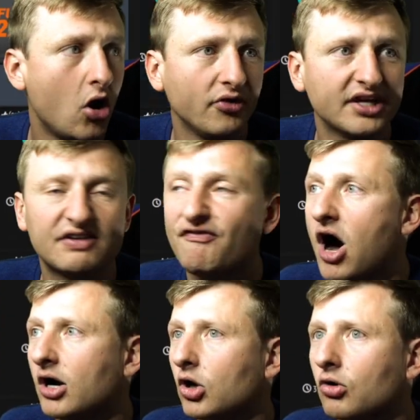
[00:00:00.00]
All this
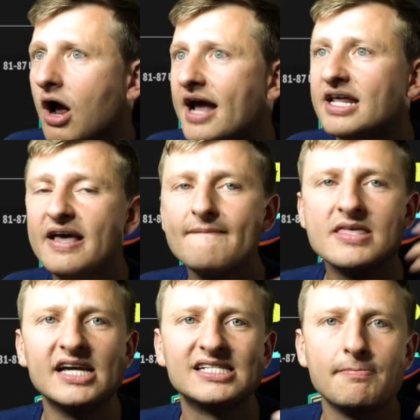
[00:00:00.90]
fodder grind
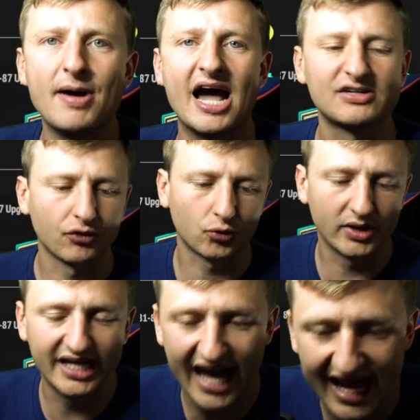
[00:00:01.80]
is in packs for three